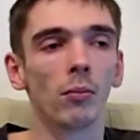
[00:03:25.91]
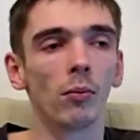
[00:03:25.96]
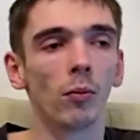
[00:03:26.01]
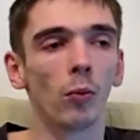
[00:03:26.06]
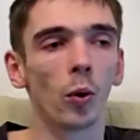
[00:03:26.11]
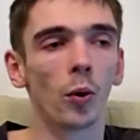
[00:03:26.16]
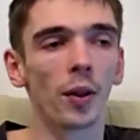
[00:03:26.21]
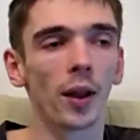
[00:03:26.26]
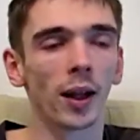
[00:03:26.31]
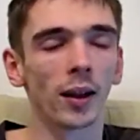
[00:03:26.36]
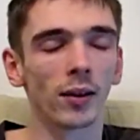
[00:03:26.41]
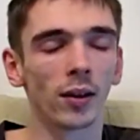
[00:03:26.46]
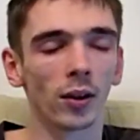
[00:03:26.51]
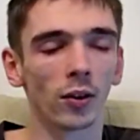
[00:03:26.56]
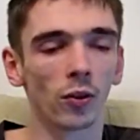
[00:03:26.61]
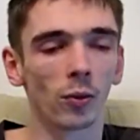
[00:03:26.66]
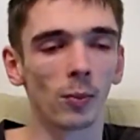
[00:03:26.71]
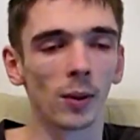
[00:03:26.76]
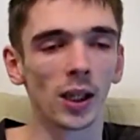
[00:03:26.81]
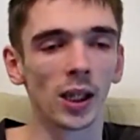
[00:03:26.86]
What that
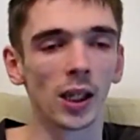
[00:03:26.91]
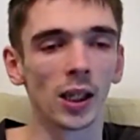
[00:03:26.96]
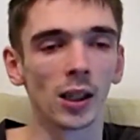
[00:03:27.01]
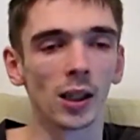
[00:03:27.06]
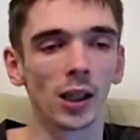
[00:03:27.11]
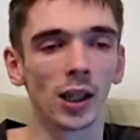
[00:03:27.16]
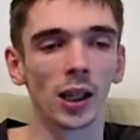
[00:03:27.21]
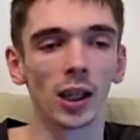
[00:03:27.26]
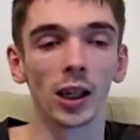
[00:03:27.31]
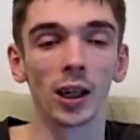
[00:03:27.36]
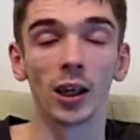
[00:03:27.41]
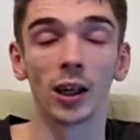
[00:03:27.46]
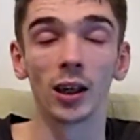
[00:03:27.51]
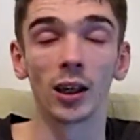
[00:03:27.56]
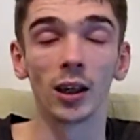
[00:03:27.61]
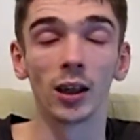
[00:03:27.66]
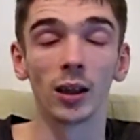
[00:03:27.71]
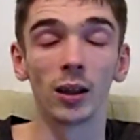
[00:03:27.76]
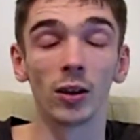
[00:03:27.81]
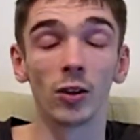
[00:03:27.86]
does mean
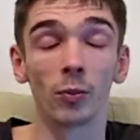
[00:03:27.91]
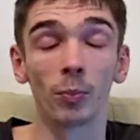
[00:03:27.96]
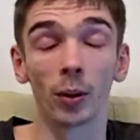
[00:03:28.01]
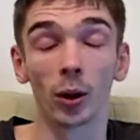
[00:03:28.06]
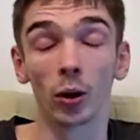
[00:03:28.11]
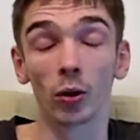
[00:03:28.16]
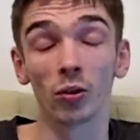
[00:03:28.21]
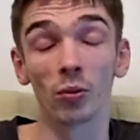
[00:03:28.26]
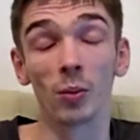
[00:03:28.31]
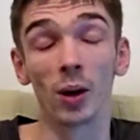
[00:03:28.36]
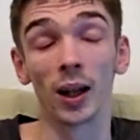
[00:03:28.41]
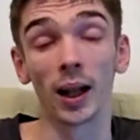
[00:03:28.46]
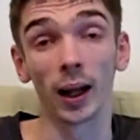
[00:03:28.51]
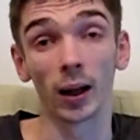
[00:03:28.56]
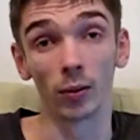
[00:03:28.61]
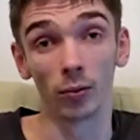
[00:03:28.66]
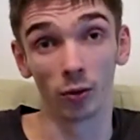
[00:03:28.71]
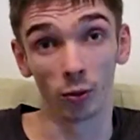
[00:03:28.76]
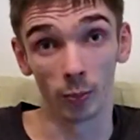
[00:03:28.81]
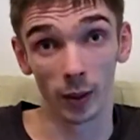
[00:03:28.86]
is, because of my
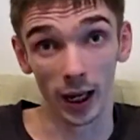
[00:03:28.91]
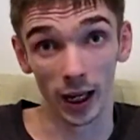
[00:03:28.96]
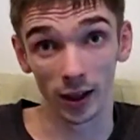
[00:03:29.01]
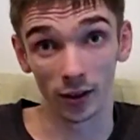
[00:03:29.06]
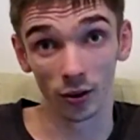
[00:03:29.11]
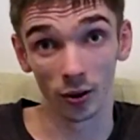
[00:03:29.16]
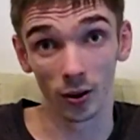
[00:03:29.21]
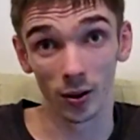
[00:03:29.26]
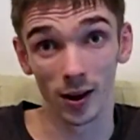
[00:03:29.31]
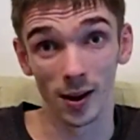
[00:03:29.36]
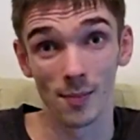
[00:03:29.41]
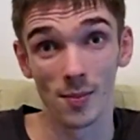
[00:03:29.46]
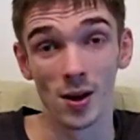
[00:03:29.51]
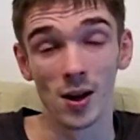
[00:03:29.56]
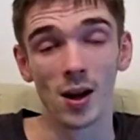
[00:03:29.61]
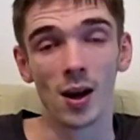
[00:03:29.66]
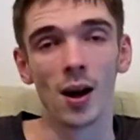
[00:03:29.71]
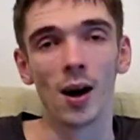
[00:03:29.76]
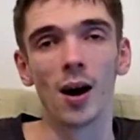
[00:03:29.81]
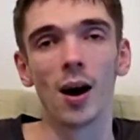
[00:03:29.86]
lack of spare time,
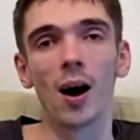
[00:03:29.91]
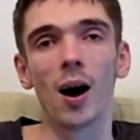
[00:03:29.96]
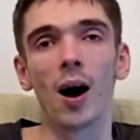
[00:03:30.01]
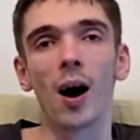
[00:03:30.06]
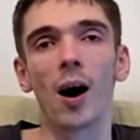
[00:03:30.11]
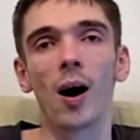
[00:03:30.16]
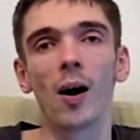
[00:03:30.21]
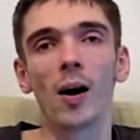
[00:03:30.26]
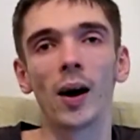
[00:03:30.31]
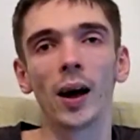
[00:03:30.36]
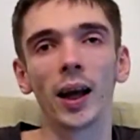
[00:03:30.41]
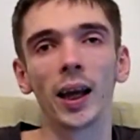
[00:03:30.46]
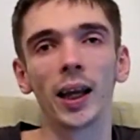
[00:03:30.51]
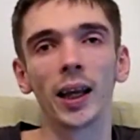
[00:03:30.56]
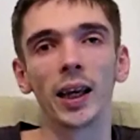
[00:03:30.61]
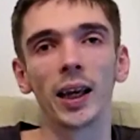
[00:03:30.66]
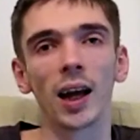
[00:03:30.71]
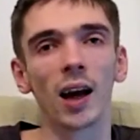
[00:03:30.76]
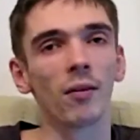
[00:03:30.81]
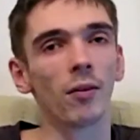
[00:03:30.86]

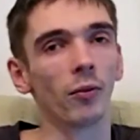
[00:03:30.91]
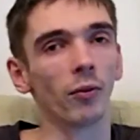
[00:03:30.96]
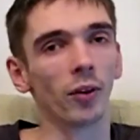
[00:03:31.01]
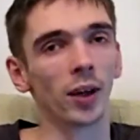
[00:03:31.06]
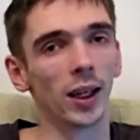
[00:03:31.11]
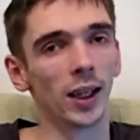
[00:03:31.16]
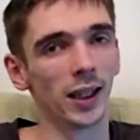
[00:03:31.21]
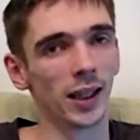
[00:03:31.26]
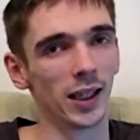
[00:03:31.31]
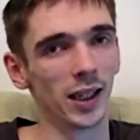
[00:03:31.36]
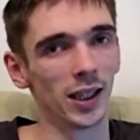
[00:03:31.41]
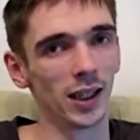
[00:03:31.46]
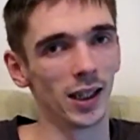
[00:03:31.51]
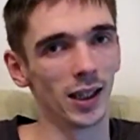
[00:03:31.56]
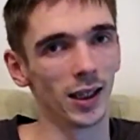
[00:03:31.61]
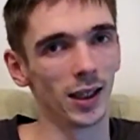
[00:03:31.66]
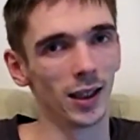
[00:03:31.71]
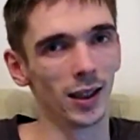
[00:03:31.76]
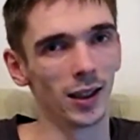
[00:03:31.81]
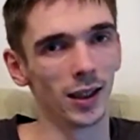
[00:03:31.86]
I haven't
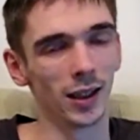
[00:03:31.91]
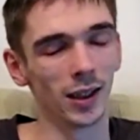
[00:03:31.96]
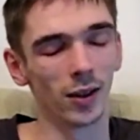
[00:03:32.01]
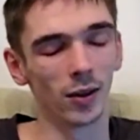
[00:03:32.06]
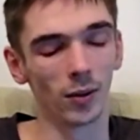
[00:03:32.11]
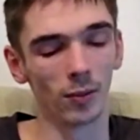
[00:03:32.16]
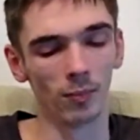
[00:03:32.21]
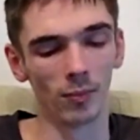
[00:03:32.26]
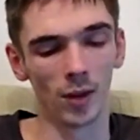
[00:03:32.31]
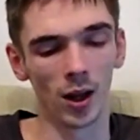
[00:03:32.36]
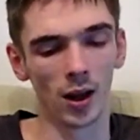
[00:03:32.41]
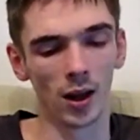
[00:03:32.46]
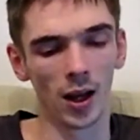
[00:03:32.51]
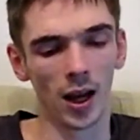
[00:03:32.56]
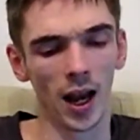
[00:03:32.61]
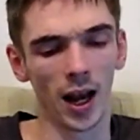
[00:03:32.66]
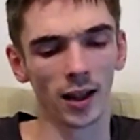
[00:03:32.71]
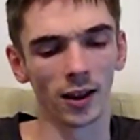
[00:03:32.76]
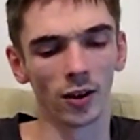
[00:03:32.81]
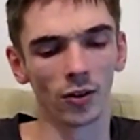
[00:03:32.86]
really
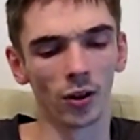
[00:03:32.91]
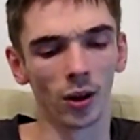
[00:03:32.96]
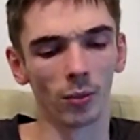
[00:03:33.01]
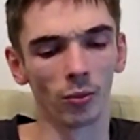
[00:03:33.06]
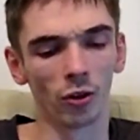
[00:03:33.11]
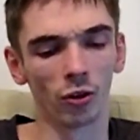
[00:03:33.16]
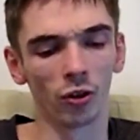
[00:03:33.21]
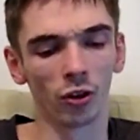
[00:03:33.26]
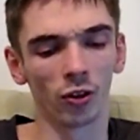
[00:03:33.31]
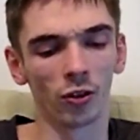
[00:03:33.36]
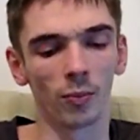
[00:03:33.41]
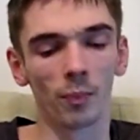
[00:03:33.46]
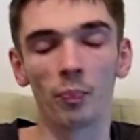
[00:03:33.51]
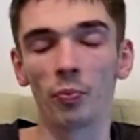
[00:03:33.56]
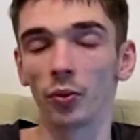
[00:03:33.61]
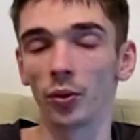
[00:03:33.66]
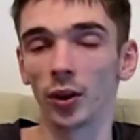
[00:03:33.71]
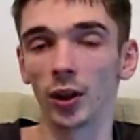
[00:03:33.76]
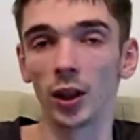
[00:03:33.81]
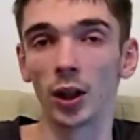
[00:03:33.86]
had the time to just,
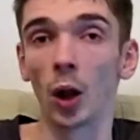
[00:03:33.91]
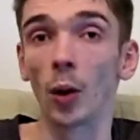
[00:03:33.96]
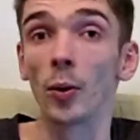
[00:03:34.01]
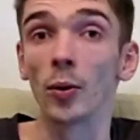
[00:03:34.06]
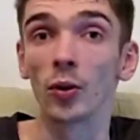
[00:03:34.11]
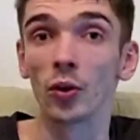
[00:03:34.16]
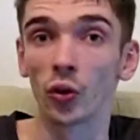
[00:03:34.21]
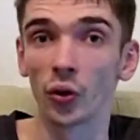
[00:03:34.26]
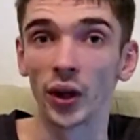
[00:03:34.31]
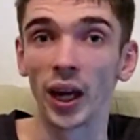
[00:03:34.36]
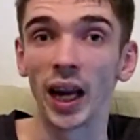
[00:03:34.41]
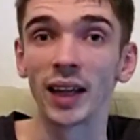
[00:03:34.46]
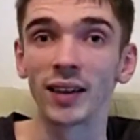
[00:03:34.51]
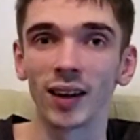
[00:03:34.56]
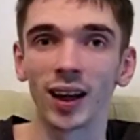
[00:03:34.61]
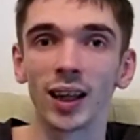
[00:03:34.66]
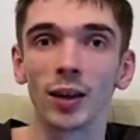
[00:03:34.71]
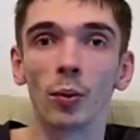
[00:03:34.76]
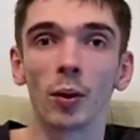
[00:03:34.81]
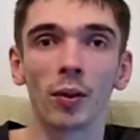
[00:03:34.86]
you know, create
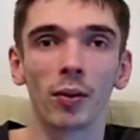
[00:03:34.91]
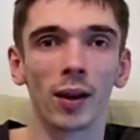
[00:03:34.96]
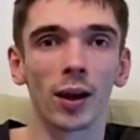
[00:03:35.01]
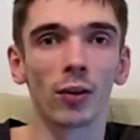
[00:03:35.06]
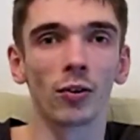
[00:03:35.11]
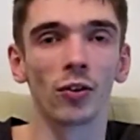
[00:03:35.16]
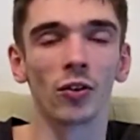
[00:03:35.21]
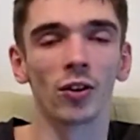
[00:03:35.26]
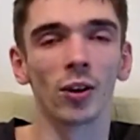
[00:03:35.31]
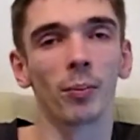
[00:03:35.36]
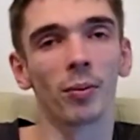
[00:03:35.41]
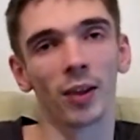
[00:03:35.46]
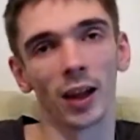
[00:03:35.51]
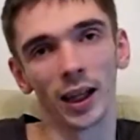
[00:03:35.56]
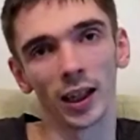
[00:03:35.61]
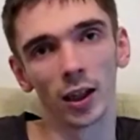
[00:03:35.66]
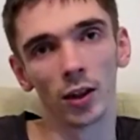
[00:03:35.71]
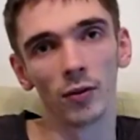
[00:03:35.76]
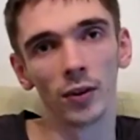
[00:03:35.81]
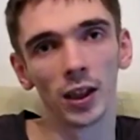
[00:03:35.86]
a 1,000 sub
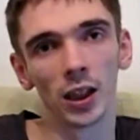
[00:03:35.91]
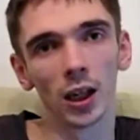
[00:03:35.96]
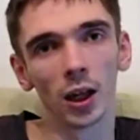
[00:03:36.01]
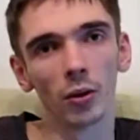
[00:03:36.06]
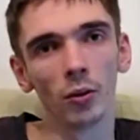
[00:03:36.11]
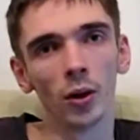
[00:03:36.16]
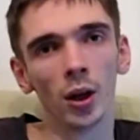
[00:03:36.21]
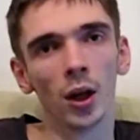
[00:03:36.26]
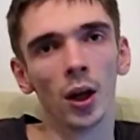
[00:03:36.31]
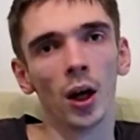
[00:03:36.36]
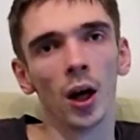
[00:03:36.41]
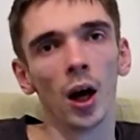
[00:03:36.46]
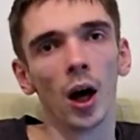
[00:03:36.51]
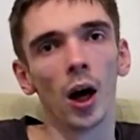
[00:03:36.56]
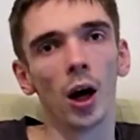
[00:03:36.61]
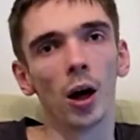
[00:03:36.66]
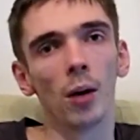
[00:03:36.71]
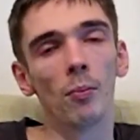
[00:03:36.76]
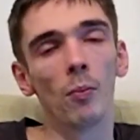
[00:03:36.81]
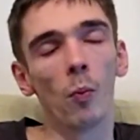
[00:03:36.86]
thank you video.
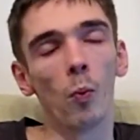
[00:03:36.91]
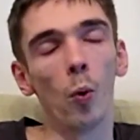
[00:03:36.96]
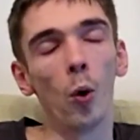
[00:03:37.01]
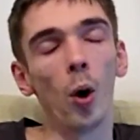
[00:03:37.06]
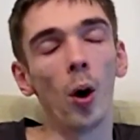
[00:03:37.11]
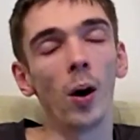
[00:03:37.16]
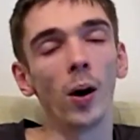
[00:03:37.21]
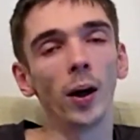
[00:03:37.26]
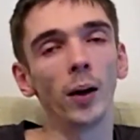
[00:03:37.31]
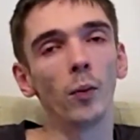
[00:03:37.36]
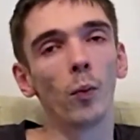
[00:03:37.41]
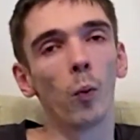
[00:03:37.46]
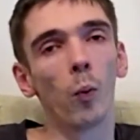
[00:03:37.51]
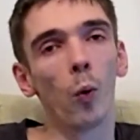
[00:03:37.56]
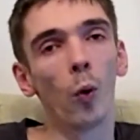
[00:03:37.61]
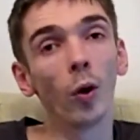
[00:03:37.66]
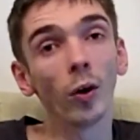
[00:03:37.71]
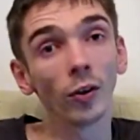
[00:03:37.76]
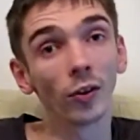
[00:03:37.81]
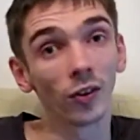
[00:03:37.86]
What I
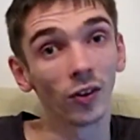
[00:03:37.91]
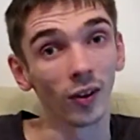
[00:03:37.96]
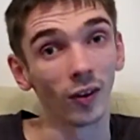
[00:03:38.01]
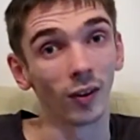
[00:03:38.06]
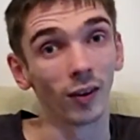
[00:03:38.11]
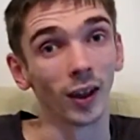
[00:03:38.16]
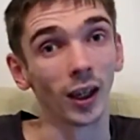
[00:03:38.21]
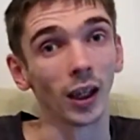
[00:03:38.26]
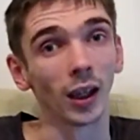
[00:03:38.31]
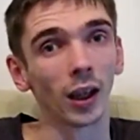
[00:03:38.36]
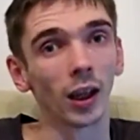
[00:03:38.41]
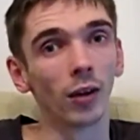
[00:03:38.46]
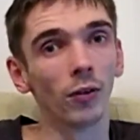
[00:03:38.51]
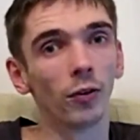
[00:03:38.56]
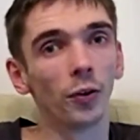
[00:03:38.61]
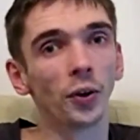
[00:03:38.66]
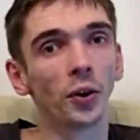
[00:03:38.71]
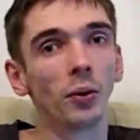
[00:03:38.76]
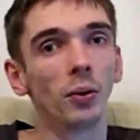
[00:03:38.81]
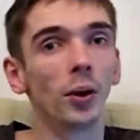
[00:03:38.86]
was thinking
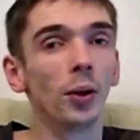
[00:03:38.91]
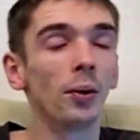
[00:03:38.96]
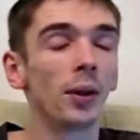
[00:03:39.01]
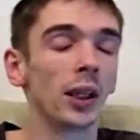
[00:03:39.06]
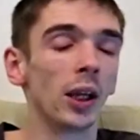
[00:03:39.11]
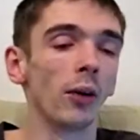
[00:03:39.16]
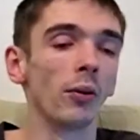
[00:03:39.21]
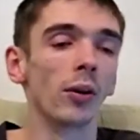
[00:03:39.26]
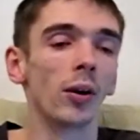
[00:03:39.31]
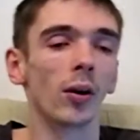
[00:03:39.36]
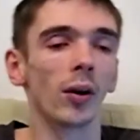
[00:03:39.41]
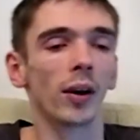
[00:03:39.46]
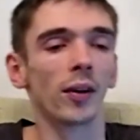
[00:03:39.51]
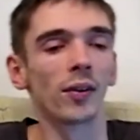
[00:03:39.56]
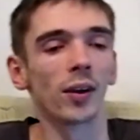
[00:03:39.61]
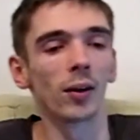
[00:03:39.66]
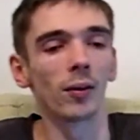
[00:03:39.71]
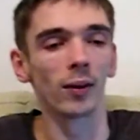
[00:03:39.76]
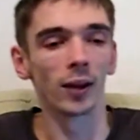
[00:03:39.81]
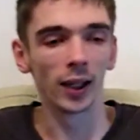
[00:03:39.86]
for you Yu-Gi-Oh guys
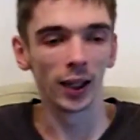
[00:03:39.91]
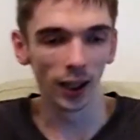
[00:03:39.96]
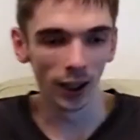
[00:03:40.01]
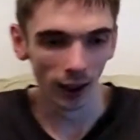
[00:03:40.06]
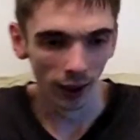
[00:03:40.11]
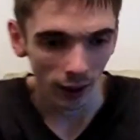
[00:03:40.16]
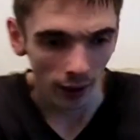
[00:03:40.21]
out there